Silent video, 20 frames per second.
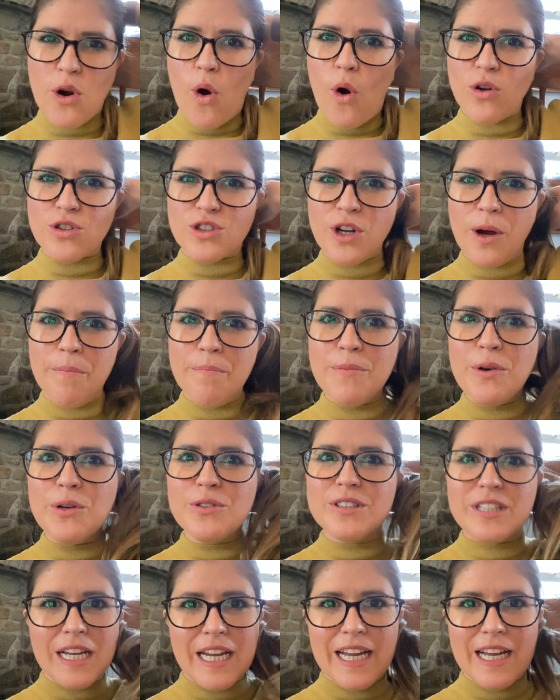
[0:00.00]
autumnal
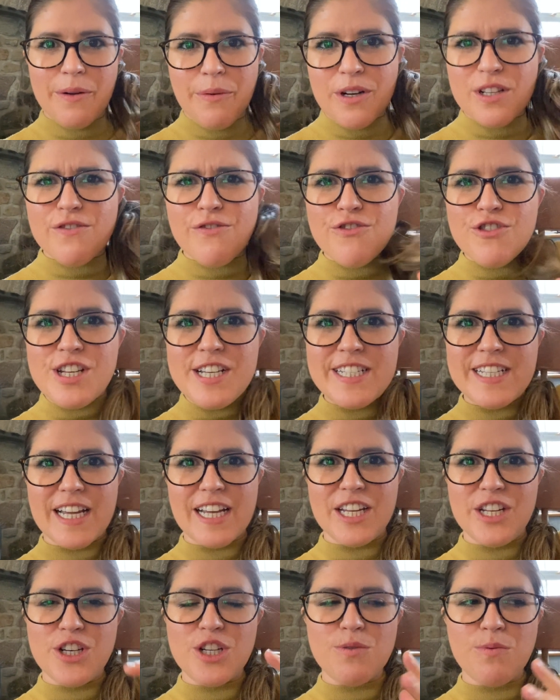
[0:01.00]
day where it's
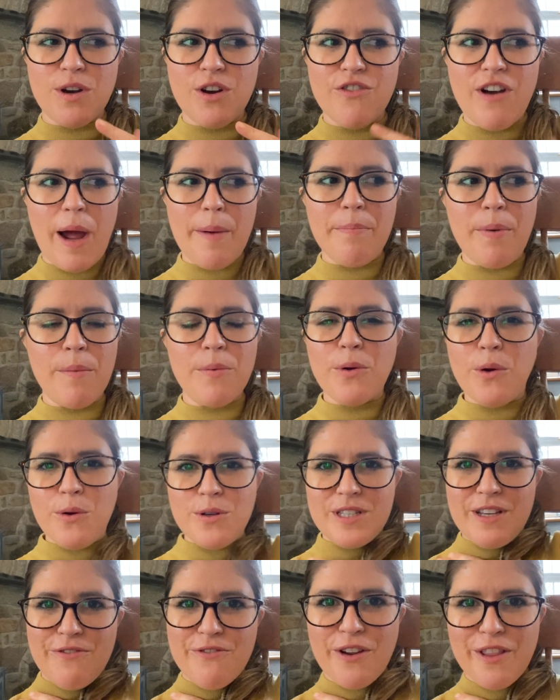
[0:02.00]
freezing. You just want to wrap up
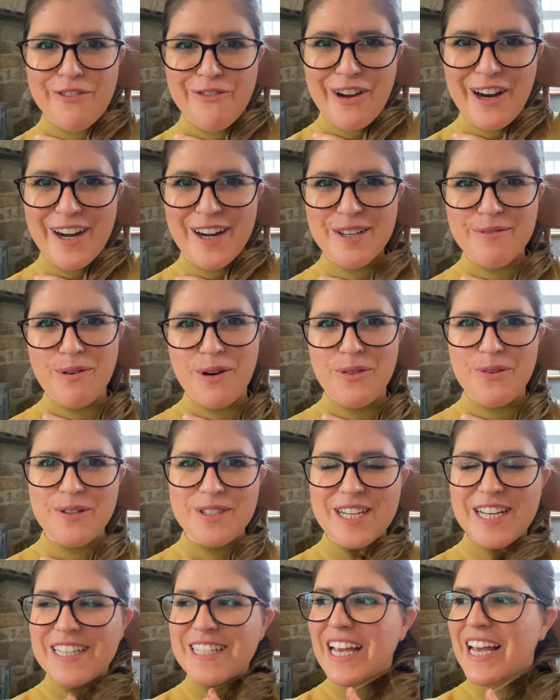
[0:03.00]
cozy in front of the fire. It's one of those
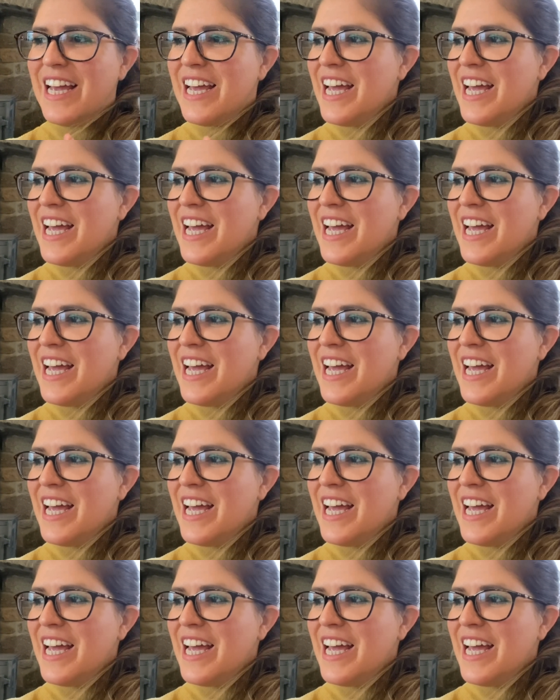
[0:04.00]
days.